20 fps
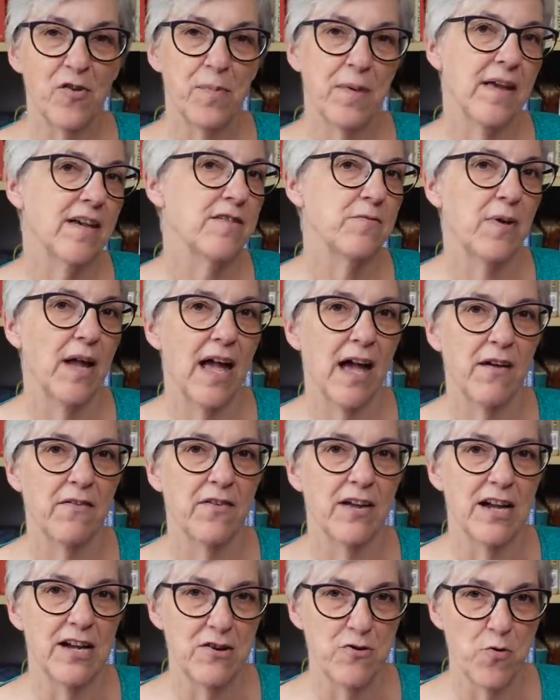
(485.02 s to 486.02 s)
because we have
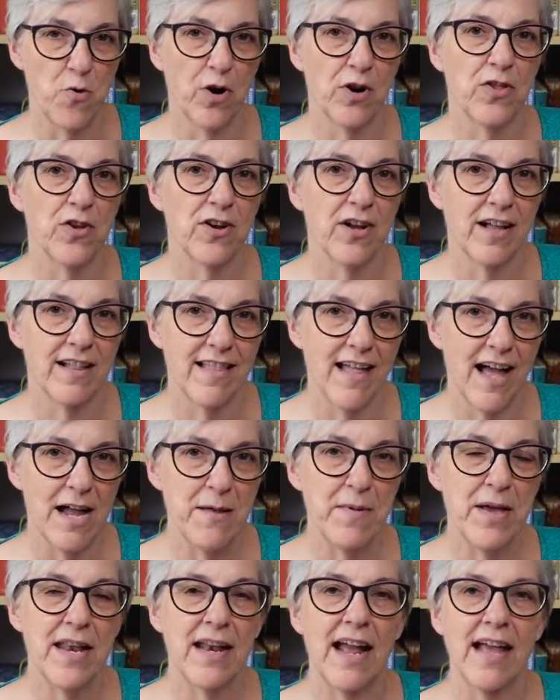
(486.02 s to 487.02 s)
a northern
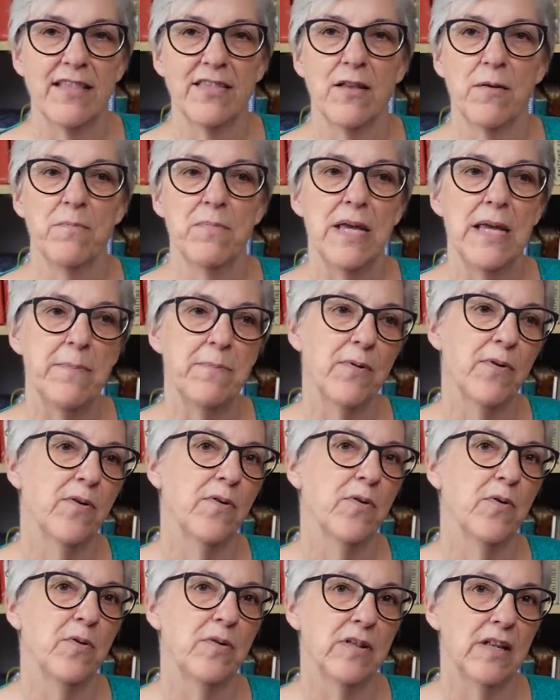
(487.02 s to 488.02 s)
climate and the
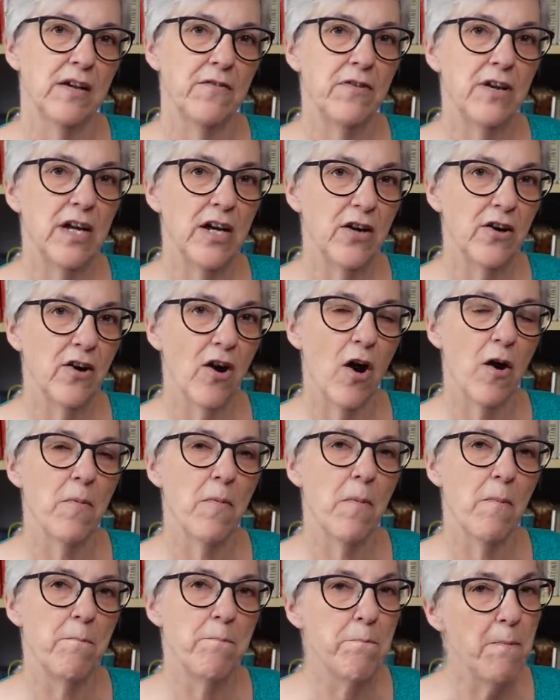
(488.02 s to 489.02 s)
people who live
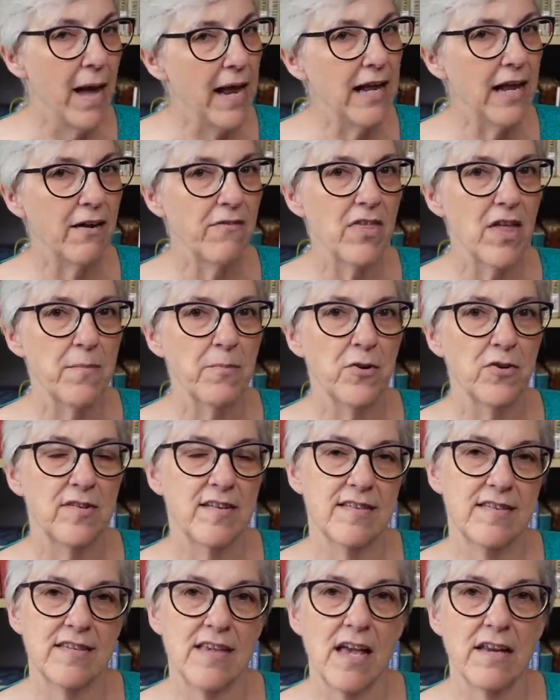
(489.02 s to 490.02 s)
here, many of them are
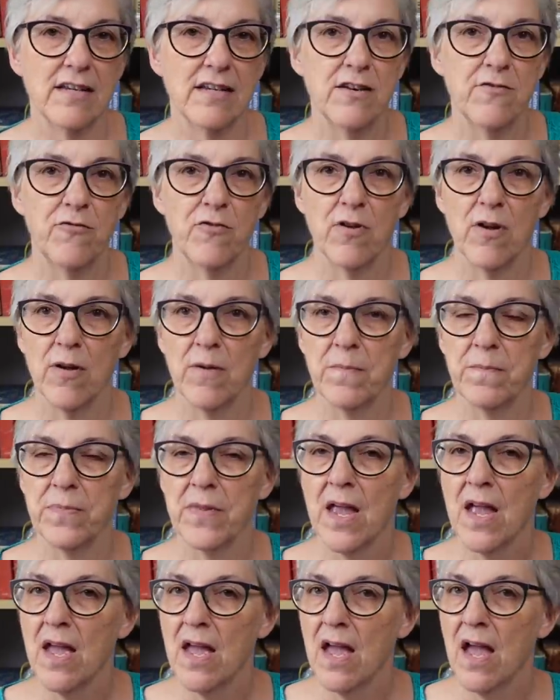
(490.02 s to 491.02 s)
descended from
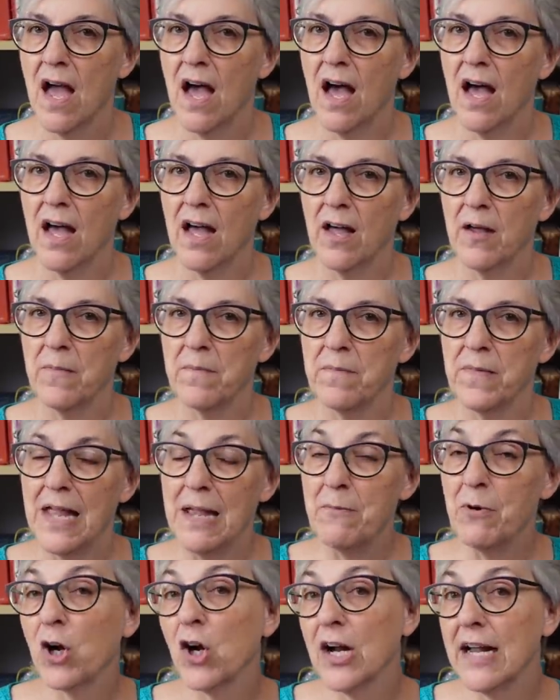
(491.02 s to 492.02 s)

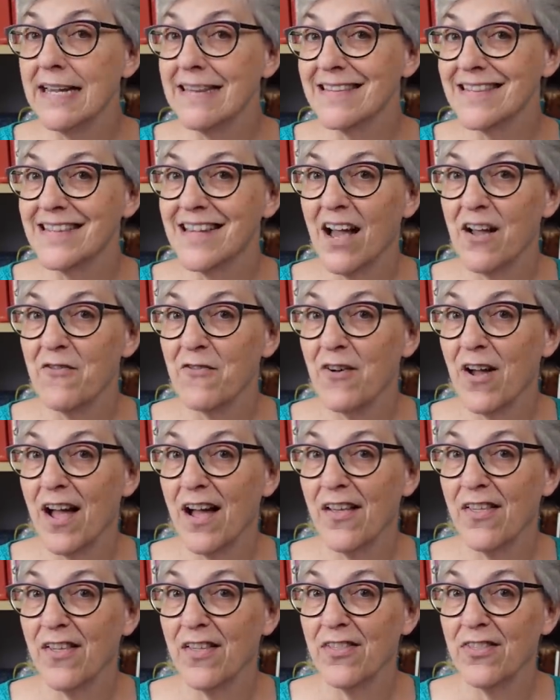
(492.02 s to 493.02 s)
immigrants
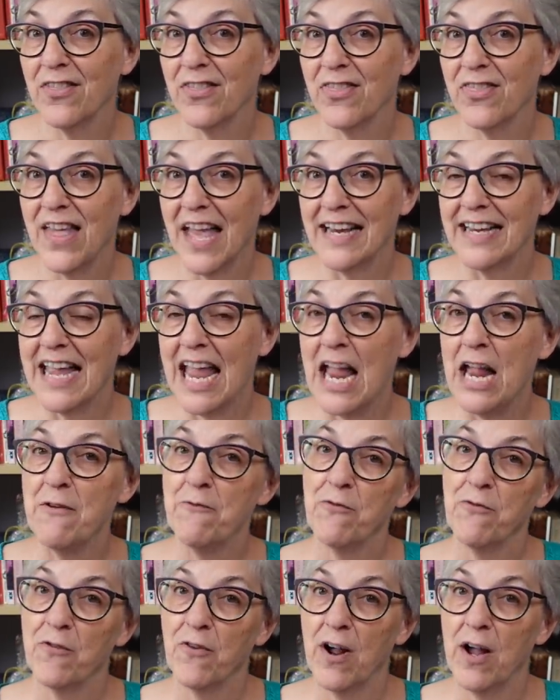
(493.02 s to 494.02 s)
that
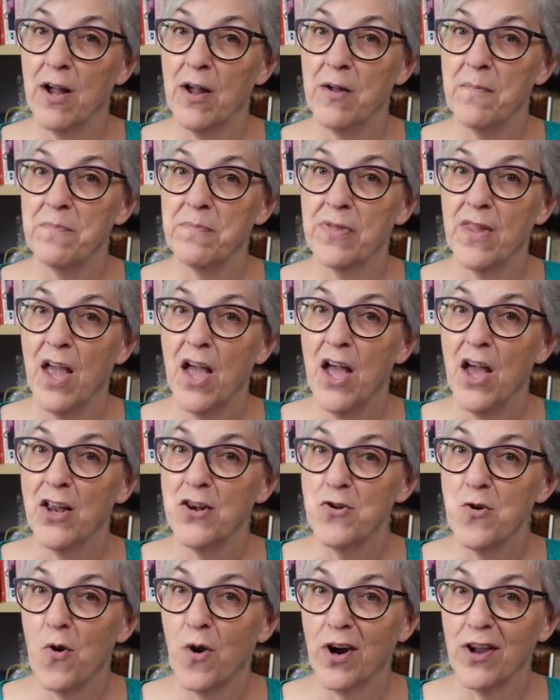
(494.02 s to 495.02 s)
came from
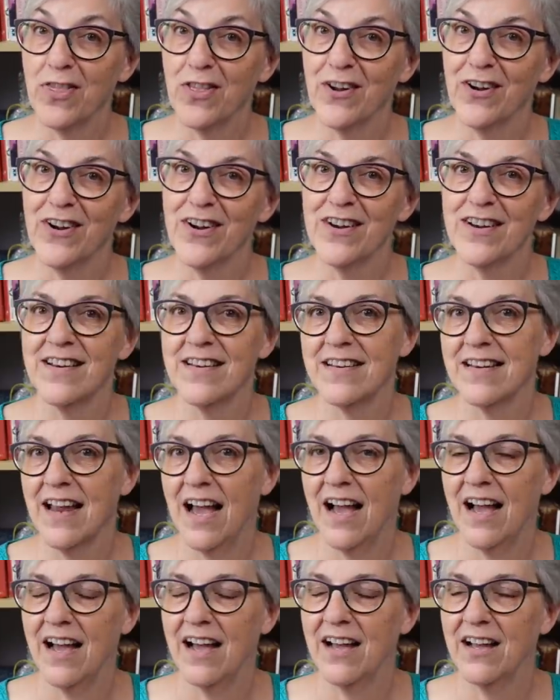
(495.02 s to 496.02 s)
northern
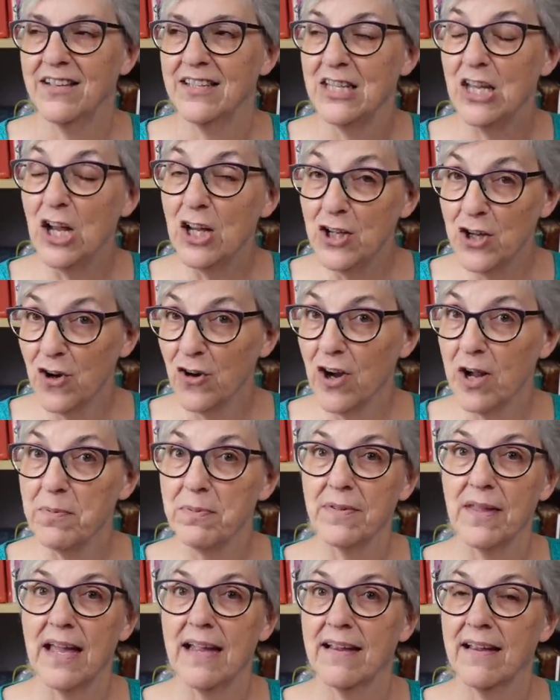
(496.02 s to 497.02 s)

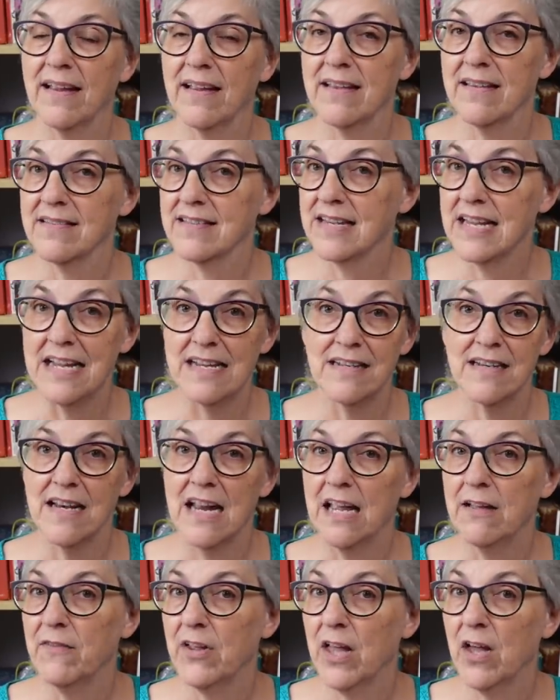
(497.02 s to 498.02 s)
Europe, like
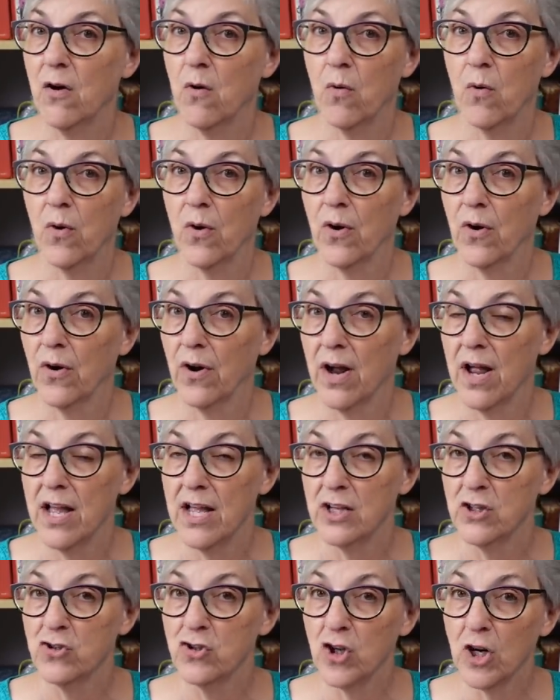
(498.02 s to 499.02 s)
Scandinavia or
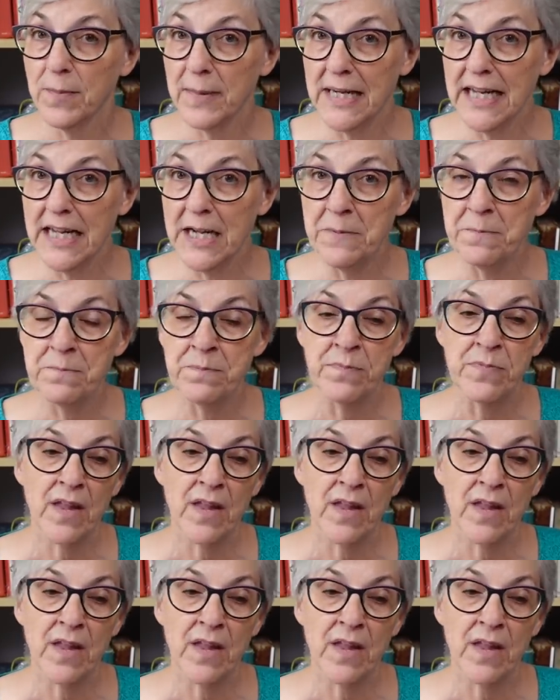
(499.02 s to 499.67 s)
Germany,